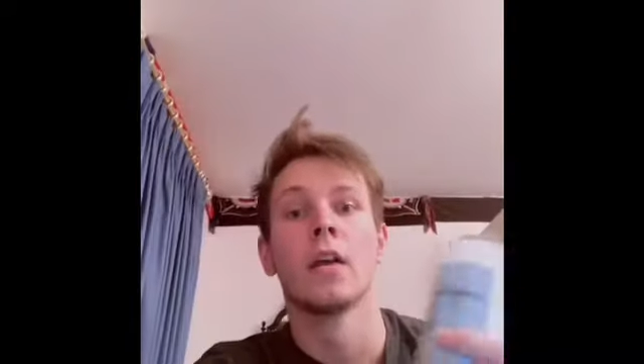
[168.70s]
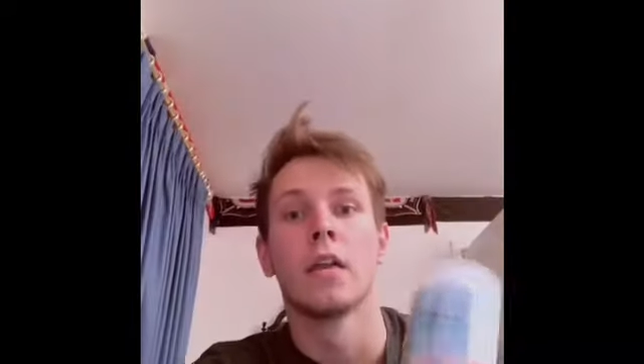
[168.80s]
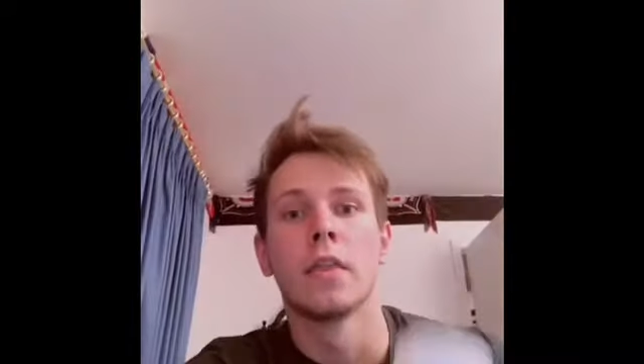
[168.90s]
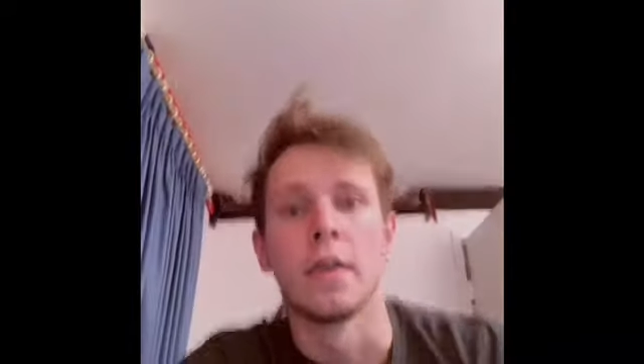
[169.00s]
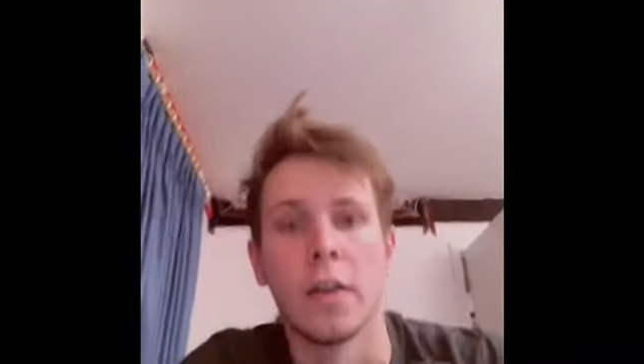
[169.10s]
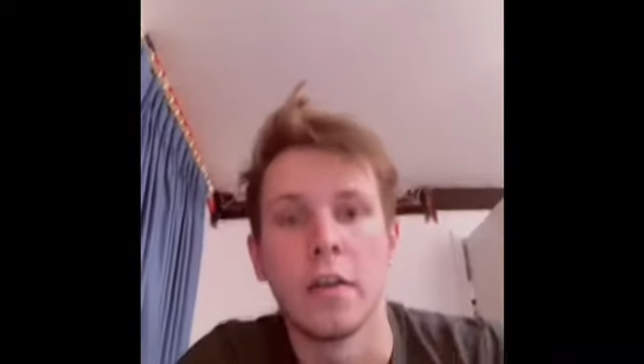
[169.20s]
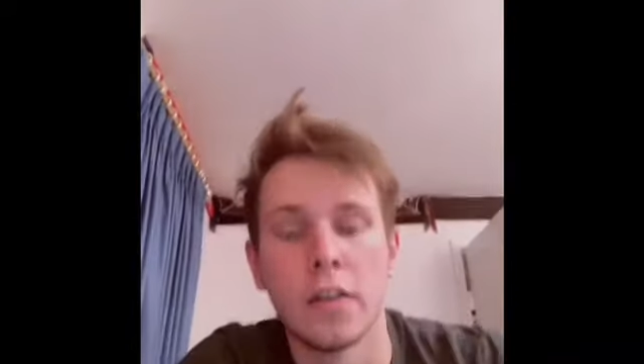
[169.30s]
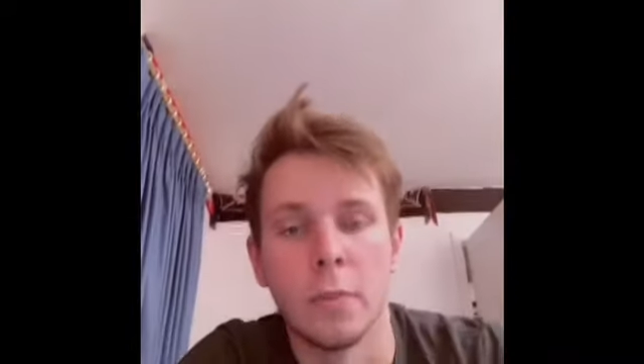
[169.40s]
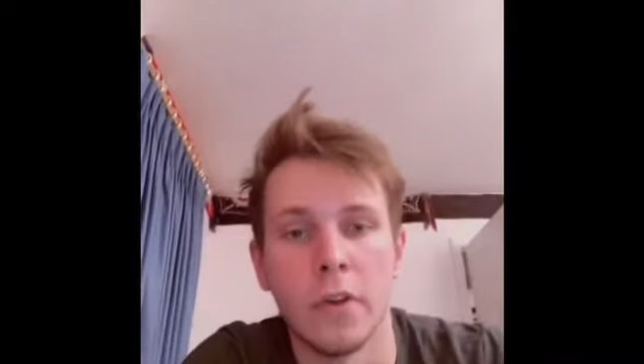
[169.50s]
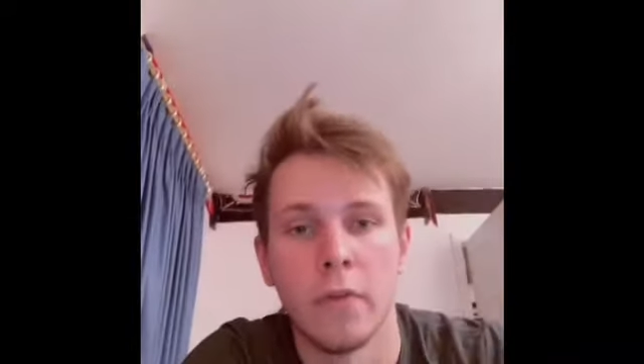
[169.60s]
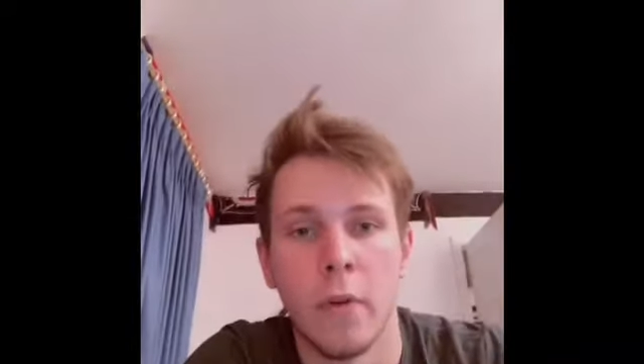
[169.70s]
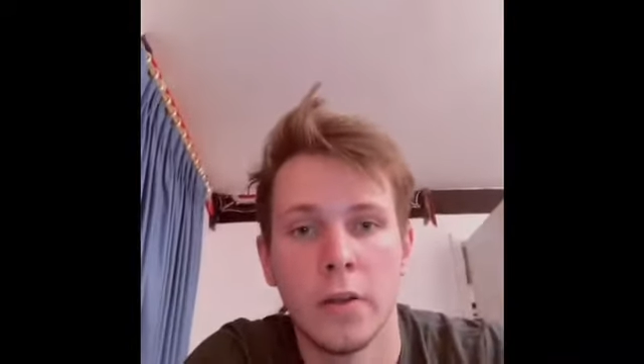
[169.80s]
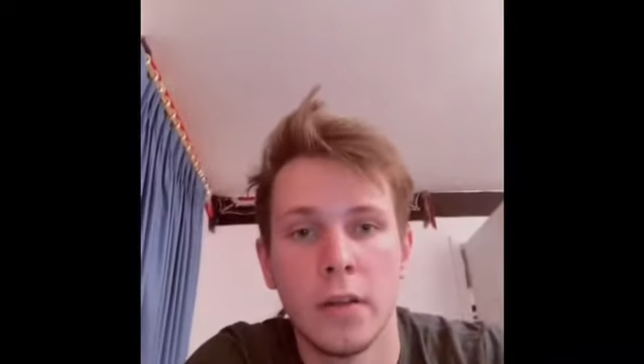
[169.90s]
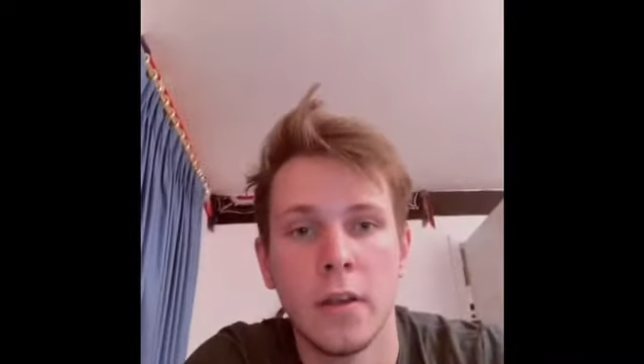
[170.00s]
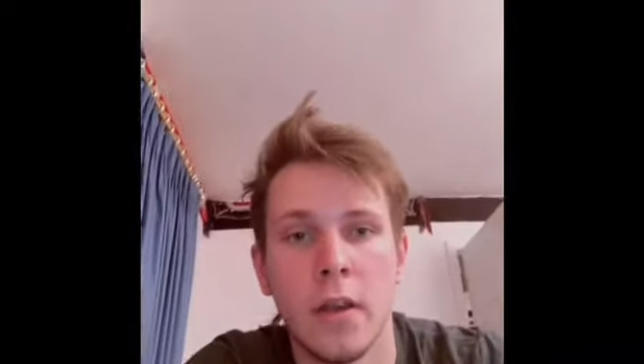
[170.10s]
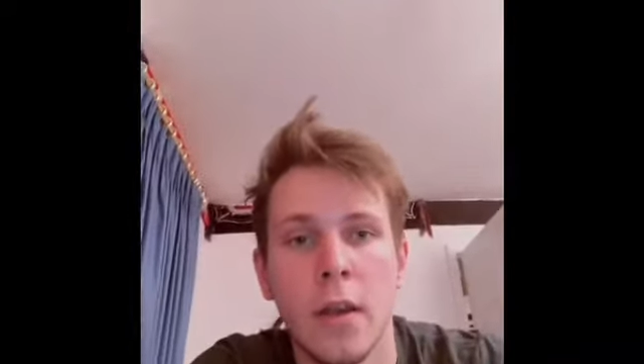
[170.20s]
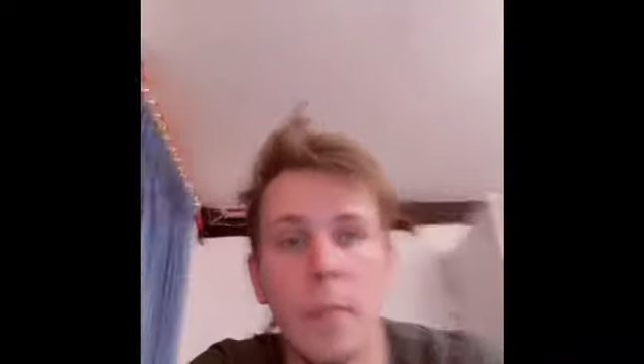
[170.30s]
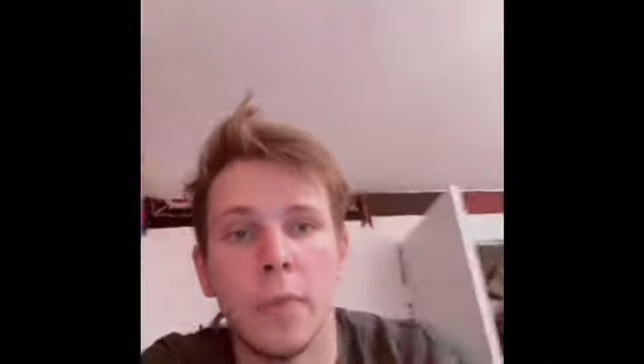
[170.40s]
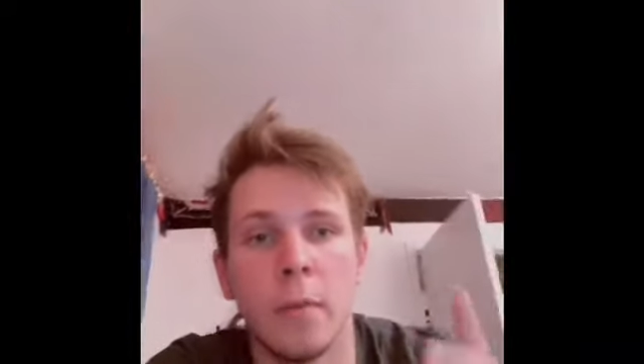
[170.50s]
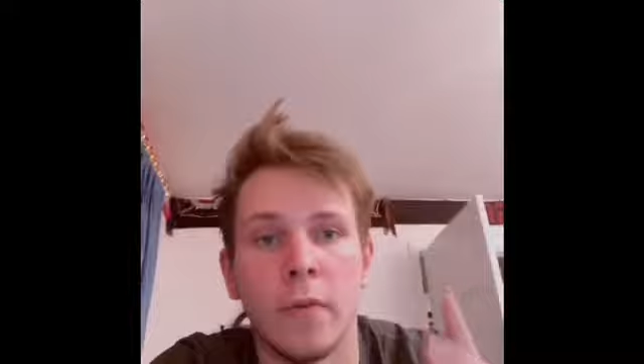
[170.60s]
Thank you guys so much for watching.
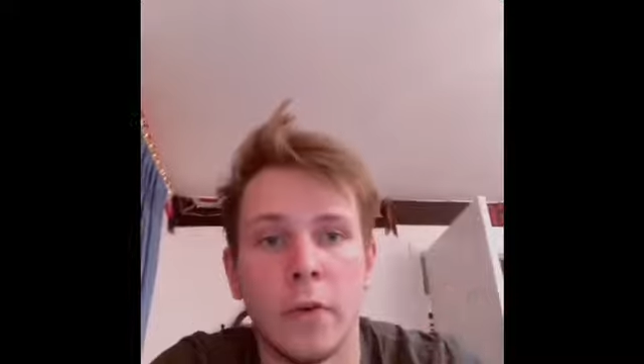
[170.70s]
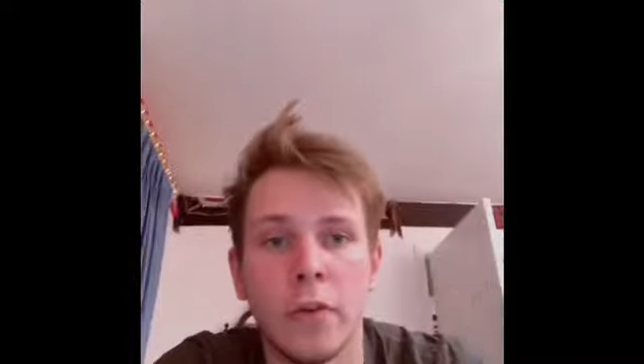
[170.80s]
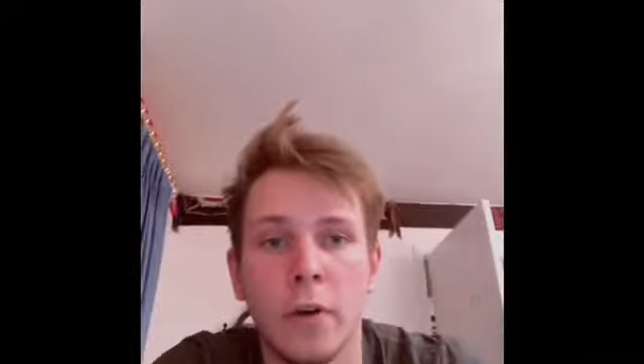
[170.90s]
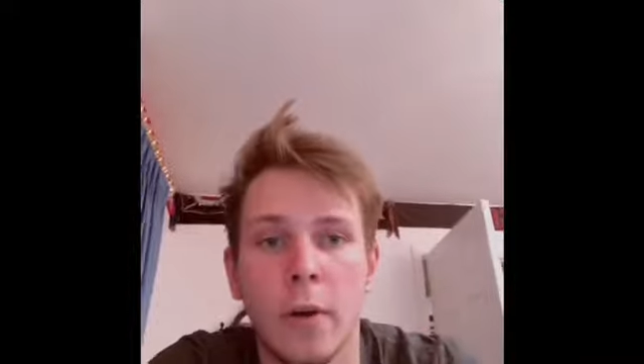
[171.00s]
But before you go,